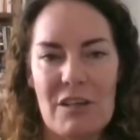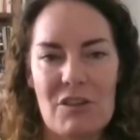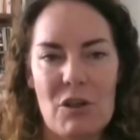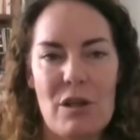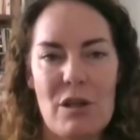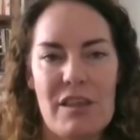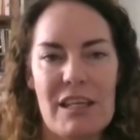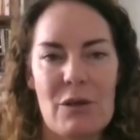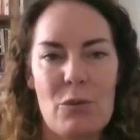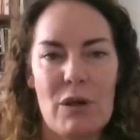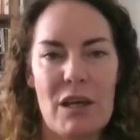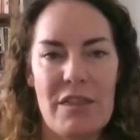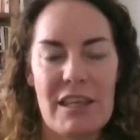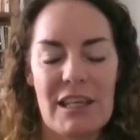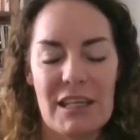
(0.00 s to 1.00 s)
I think
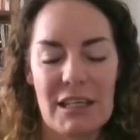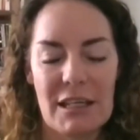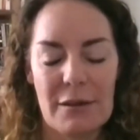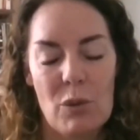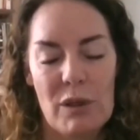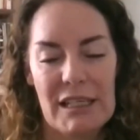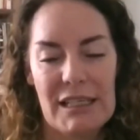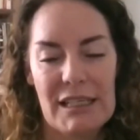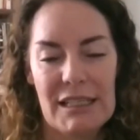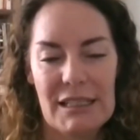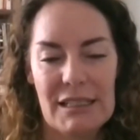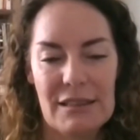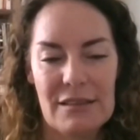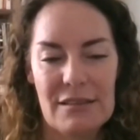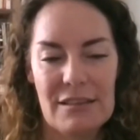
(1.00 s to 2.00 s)

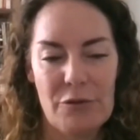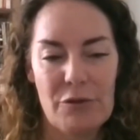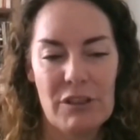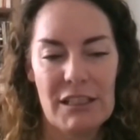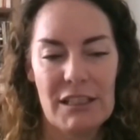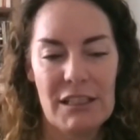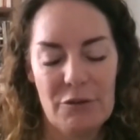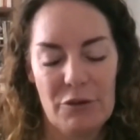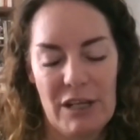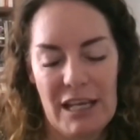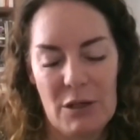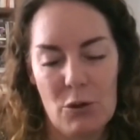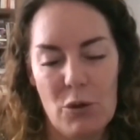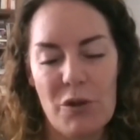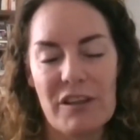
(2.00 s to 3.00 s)
we definitely, if you
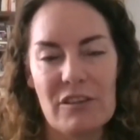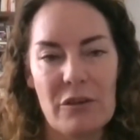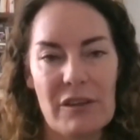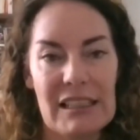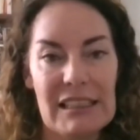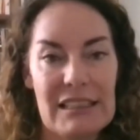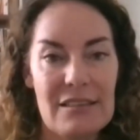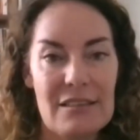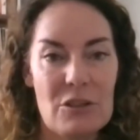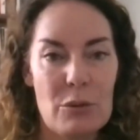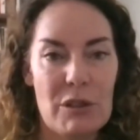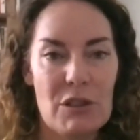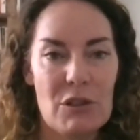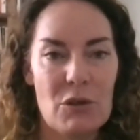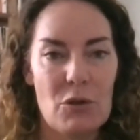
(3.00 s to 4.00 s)
had authors on the list who
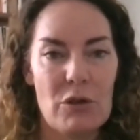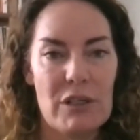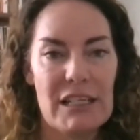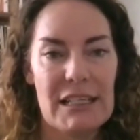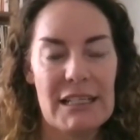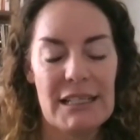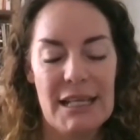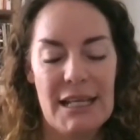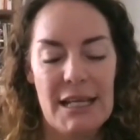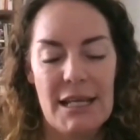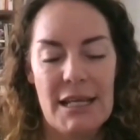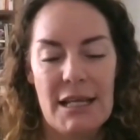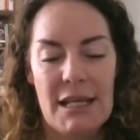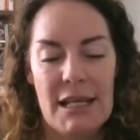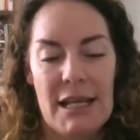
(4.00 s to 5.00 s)
had already
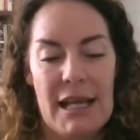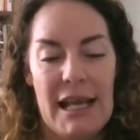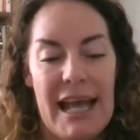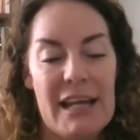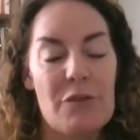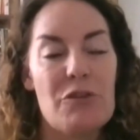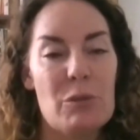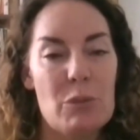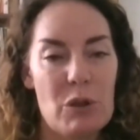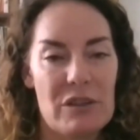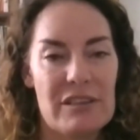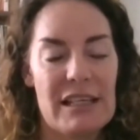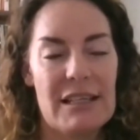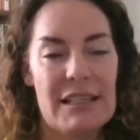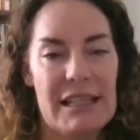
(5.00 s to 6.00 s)
had a few
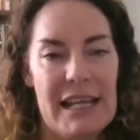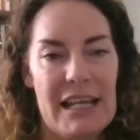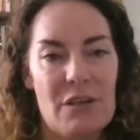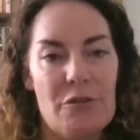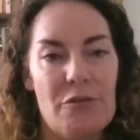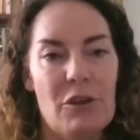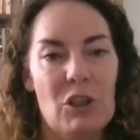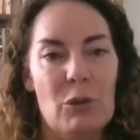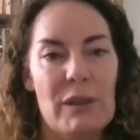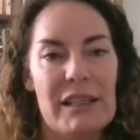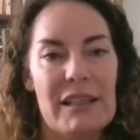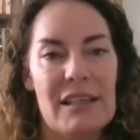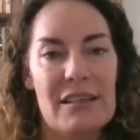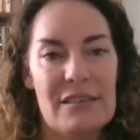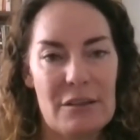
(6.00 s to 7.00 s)
books out and had a
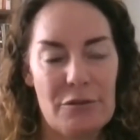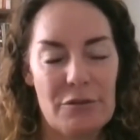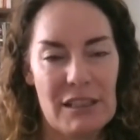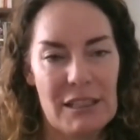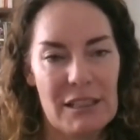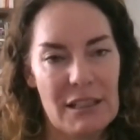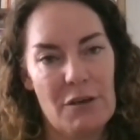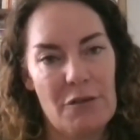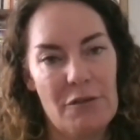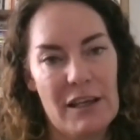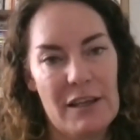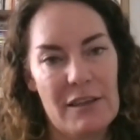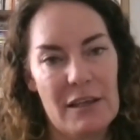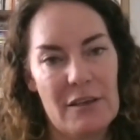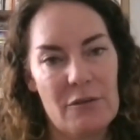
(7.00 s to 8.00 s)
following, I
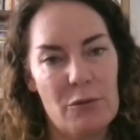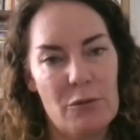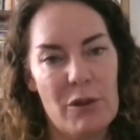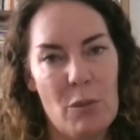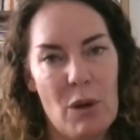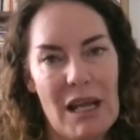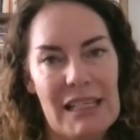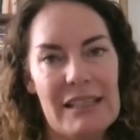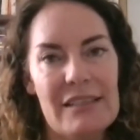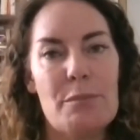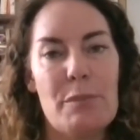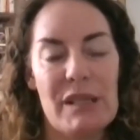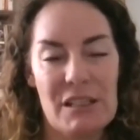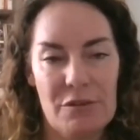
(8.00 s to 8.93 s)
found that with my list